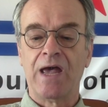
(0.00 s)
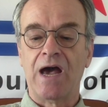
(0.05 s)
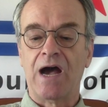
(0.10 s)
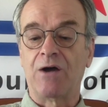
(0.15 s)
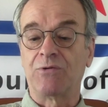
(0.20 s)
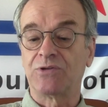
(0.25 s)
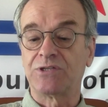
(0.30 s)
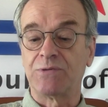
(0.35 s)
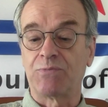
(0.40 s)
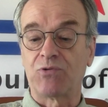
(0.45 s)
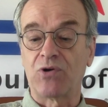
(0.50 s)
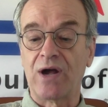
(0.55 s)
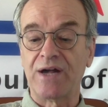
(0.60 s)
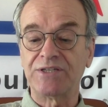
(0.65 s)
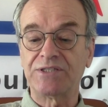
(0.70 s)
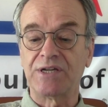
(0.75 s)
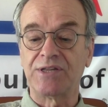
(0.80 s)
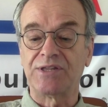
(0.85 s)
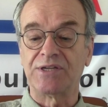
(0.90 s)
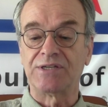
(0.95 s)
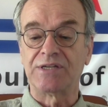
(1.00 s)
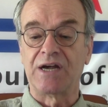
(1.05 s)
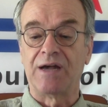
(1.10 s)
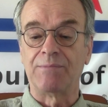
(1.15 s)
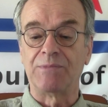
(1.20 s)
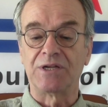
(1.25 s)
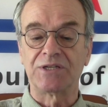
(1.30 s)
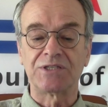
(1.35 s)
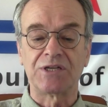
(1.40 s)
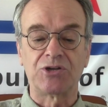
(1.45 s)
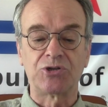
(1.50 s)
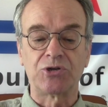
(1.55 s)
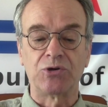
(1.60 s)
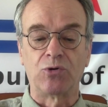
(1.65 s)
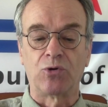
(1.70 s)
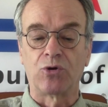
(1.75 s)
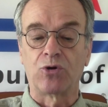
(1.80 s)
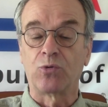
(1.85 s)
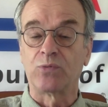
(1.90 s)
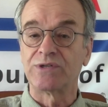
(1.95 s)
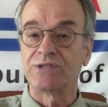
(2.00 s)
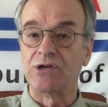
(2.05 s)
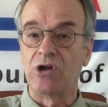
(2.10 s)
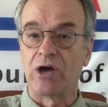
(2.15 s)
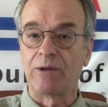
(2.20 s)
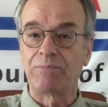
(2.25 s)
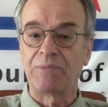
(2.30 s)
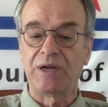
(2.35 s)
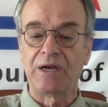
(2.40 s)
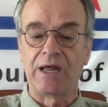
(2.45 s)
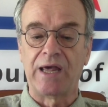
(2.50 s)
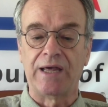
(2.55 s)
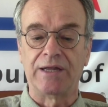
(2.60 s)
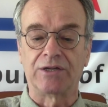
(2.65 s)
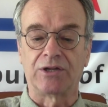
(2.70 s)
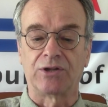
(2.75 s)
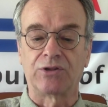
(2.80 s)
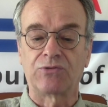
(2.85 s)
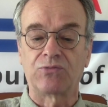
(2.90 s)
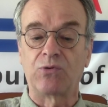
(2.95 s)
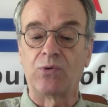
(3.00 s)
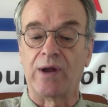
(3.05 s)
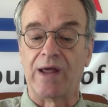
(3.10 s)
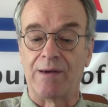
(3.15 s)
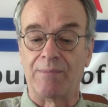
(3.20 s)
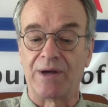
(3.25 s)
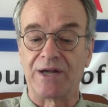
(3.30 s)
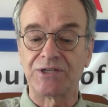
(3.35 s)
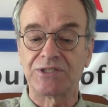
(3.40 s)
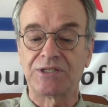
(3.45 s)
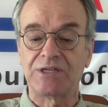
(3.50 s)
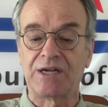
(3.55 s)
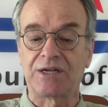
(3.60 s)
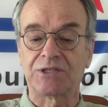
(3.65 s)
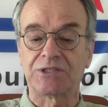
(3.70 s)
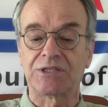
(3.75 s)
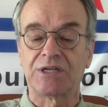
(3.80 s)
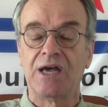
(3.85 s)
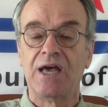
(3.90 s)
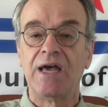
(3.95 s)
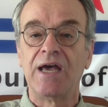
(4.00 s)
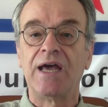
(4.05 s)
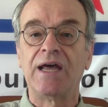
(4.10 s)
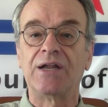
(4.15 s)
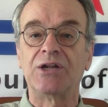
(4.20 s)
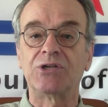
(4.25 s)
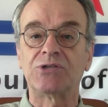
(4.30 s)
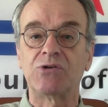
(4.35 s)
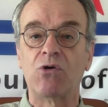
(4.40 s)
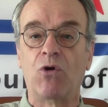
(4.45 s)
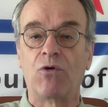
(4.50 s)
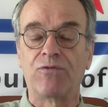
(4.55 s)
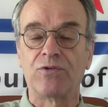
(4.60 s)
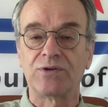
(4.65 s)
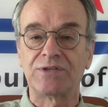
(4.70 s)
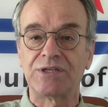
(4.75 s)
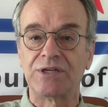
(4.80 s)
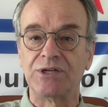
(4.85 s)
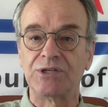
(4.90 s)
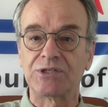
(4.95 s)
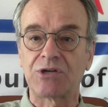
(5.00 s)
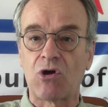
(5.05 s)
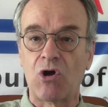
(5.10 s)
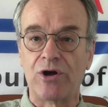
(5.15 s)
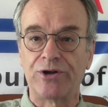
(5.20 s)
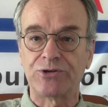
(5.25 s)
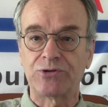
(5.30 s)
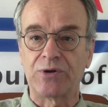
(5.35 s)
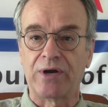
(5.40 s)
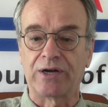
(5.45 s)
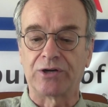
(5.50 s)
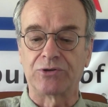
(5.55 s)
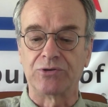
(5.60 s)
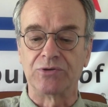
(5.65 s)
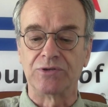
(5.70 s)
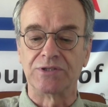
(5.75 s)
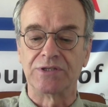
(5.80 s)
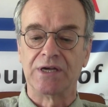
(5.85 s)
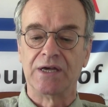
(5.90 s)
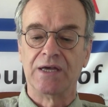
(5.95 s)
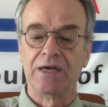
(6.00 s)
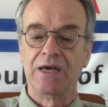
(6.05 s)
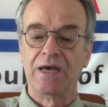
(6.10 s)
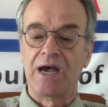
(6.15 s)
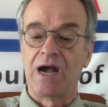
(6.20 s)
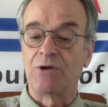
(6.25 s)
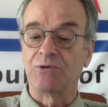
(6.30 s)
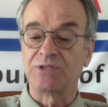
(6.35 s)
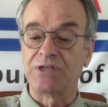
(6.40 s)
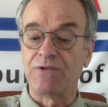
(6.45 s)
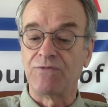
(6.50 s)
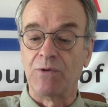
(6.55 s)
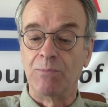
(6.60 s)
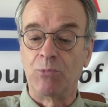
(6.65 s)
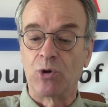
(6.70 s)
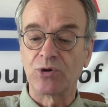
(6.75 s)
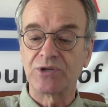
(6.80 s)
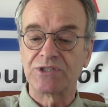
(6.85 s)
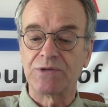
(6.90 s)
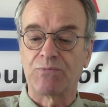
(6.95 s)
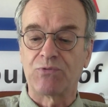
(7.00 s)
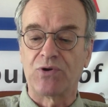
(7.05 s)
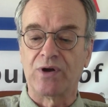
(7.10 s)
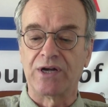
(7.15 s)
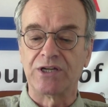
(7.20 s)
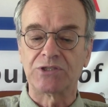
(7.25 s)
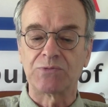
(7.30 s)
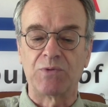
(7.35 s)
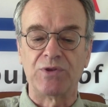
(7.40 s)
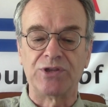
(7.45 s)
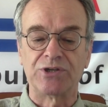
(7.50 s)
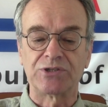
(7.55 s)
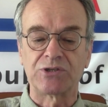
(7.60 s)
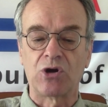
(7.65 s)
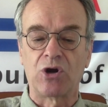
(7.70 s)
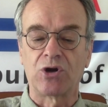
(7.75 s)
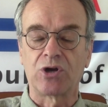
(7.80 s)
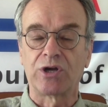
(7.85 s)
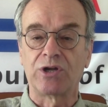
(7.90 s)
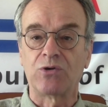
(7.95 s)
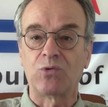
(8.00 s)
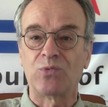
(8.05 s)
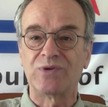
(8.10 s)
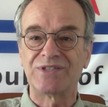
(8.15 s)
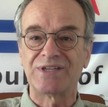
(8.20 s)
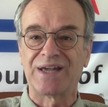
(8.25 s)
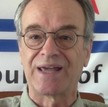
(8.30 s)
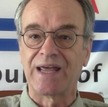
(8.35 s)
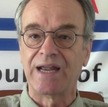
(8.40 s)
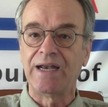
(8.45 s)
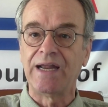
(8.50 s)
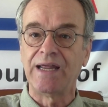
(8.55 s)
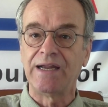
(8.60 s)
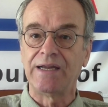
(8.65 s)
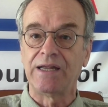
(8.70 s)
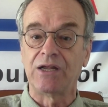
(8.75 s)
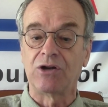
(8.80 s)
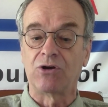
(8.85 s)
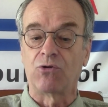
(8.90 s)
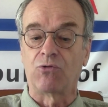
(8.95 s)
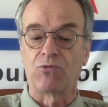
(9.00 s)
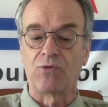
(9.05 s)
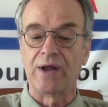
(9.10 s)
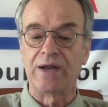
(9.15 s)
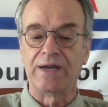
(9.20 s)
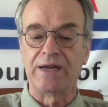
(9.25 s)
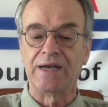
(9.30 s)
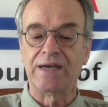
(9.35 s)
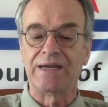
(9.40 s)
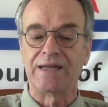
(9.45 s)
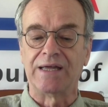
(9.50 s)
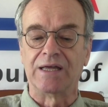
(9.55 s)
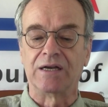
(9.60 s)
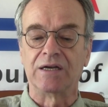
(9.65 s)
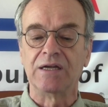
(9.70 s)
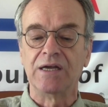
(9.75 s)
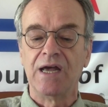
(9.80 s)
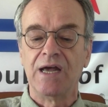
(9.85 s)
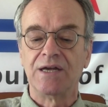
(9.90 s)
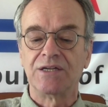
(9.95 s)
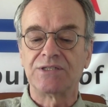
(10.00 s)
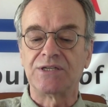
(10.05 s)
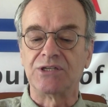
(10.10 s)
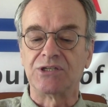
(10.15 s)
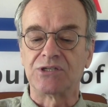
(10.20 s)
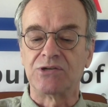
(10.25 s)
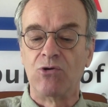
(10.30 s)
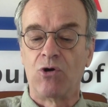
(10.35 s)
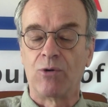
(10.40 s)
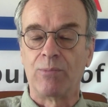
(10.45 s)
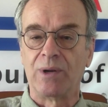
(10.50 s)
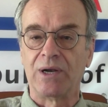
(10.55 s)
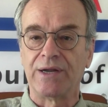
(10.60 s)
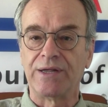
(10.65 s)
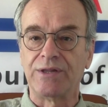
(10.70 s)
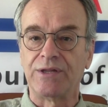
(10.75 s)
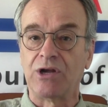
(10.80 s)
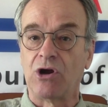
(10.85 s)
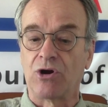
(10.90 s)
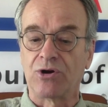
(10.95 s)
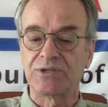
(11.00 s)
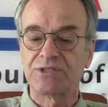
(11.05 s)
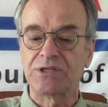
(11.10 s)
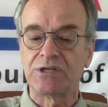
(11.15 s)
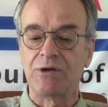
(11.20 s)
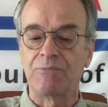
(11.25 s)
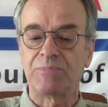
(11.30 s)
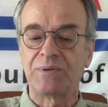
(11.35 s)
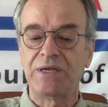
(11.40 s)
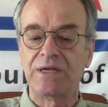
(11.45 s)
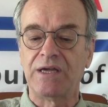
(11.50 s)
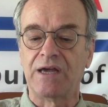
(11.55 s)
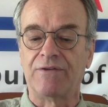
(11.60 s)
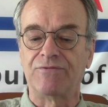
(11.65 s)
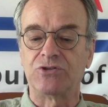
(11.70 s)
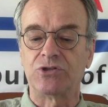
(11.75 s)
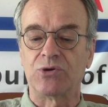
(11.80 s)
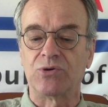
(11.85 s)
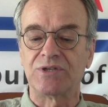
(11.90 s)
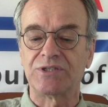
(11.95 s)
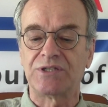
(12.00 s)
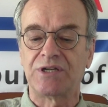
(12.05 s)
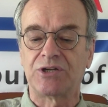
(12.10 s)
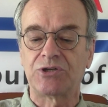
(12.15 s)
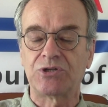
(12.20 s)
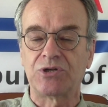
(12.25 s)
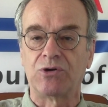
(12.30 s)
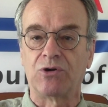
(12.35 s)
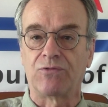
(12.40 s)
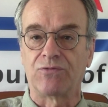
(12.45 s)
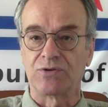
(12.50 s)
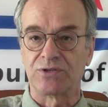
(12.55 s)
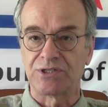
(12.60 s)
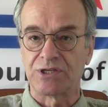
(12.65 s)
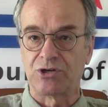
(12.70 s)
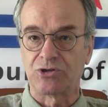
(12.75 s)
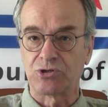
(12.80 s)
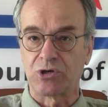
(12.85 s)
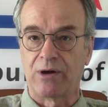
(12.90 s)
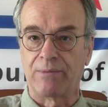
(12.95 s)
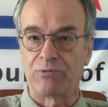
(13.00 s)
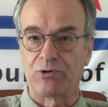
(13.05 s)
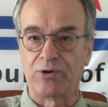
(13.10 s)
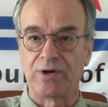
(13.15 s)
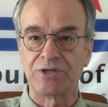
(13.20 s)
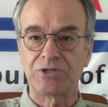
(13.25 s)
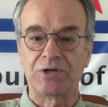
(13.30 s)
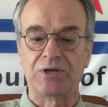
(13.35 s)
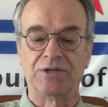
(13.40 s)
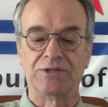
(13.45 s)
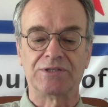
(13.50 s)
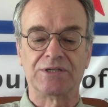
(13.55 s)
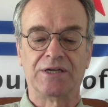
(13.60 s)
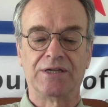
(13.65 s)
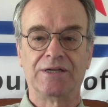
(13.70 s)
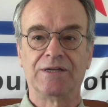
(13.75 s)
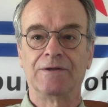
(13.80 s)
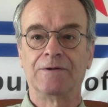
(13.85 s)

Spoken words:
I was surprised at the time that such an order was not being handled through MI6 and its overseas contractors. I was even more surprised when the target was a Canadian Red Indian, since normally the RCMP have jurisdiction over such operations.